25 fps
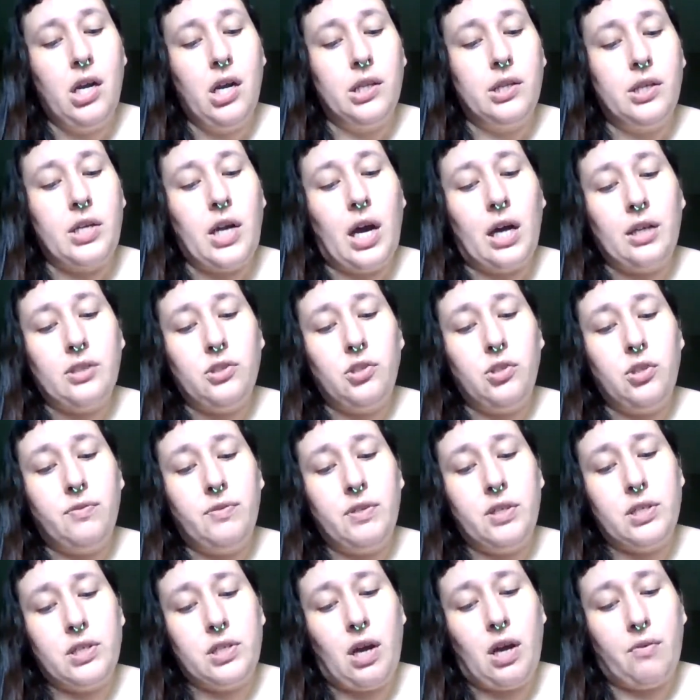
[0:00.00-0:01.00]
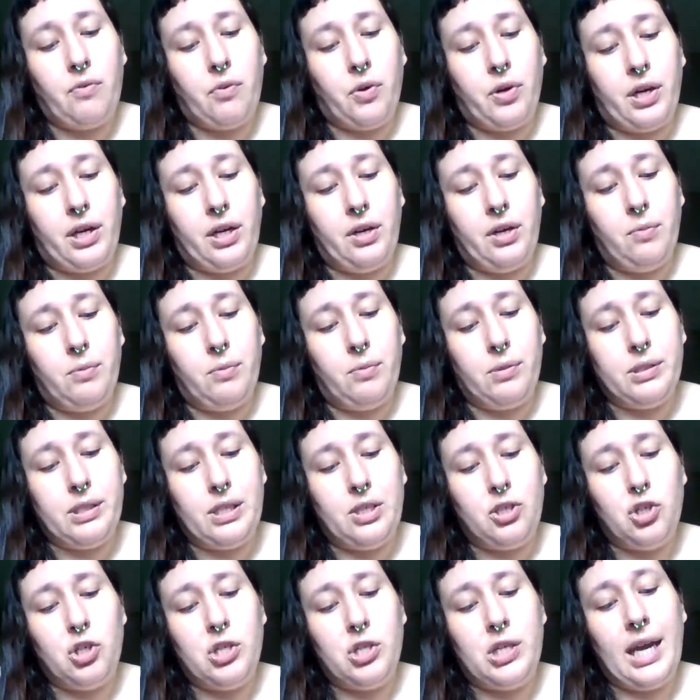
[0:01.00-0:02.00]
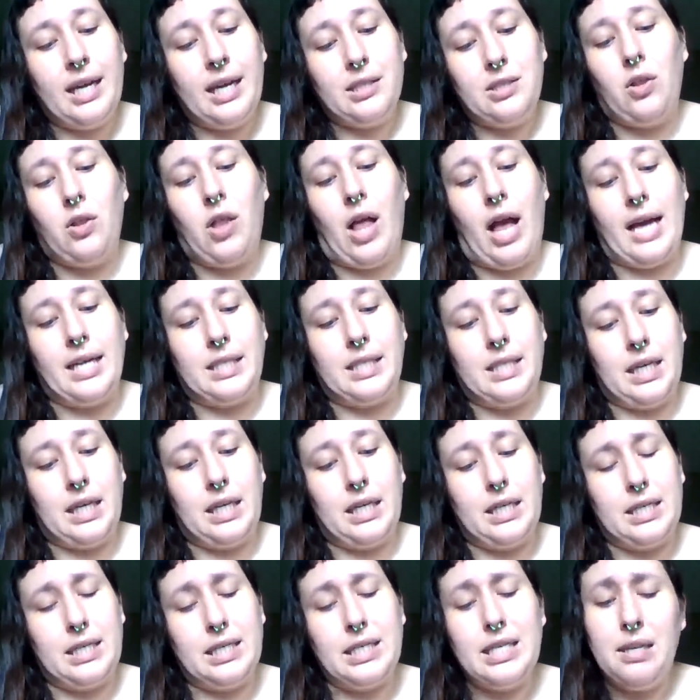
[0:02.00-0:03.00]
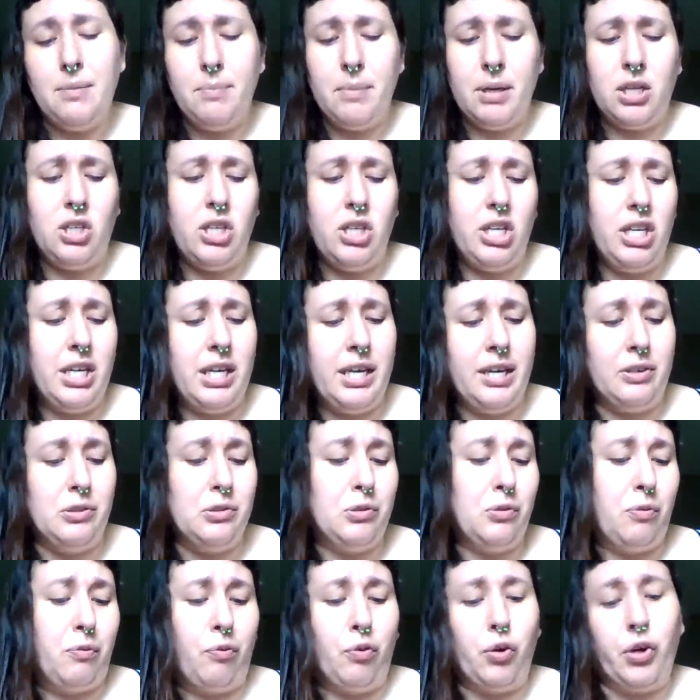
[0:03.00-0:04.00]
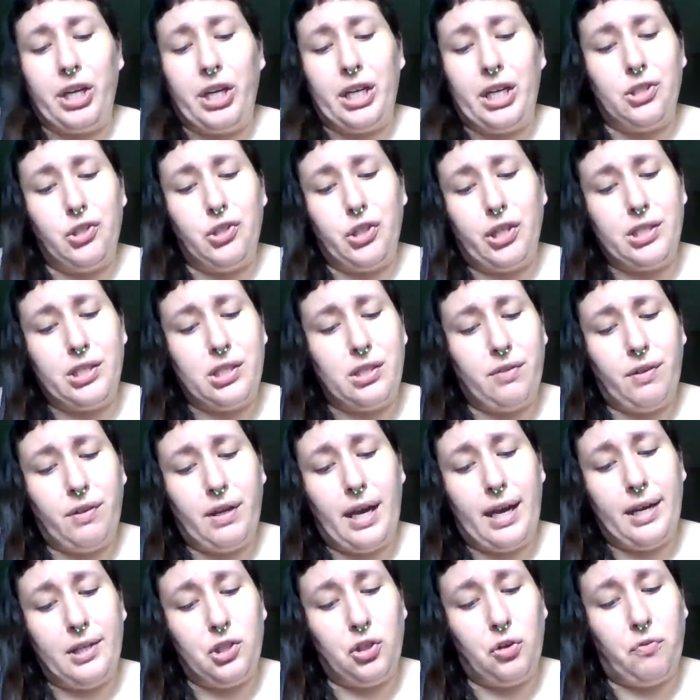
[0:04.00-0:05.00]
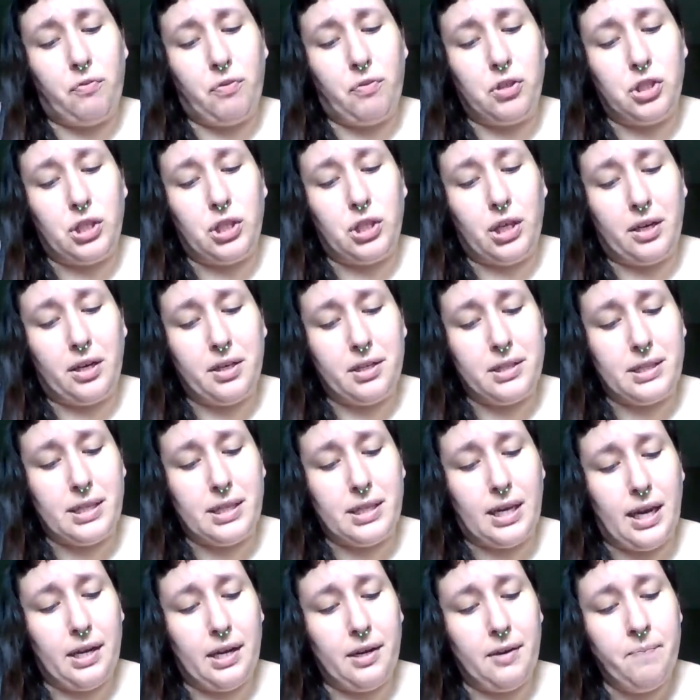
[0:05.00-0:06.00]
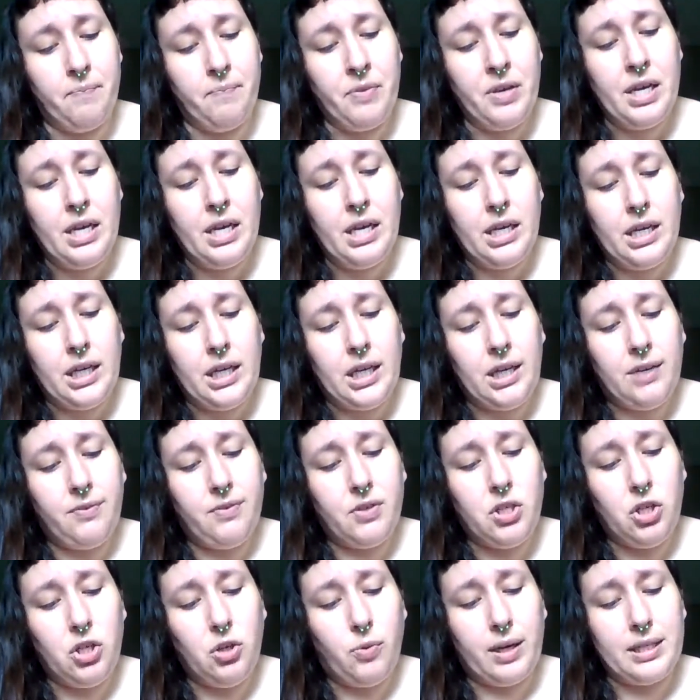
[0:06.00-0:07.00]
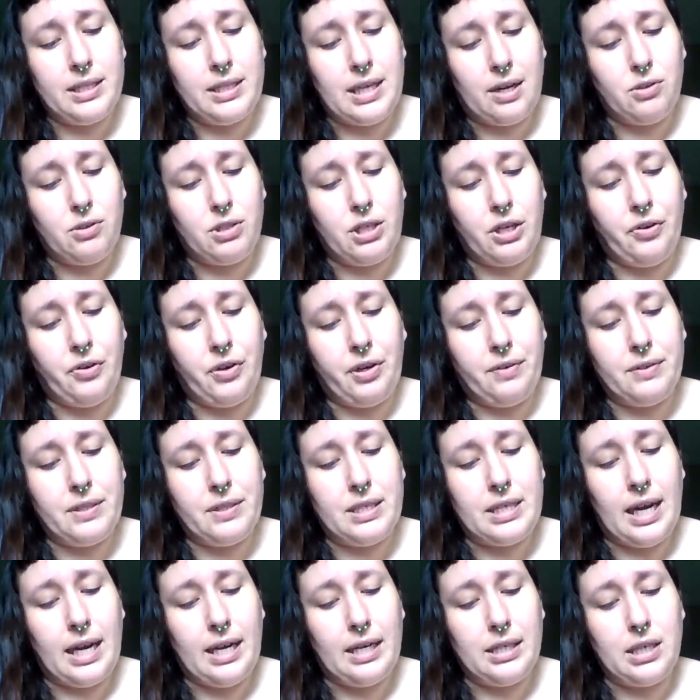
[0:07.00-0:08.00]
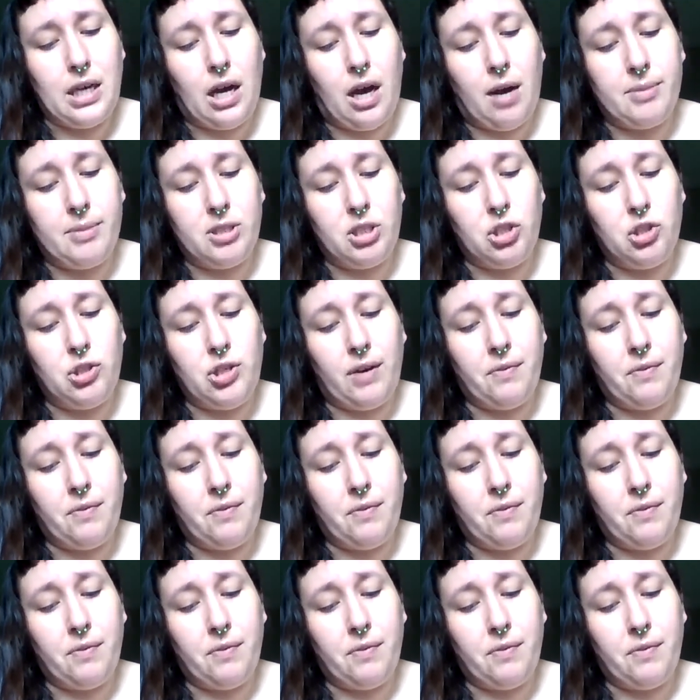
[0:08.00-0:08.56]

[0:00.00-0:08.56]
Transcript: The Doctrine of Discovery was such a tantalizing, seemingly guilt-free justification for genocide. Even U S Secretary of State Thomas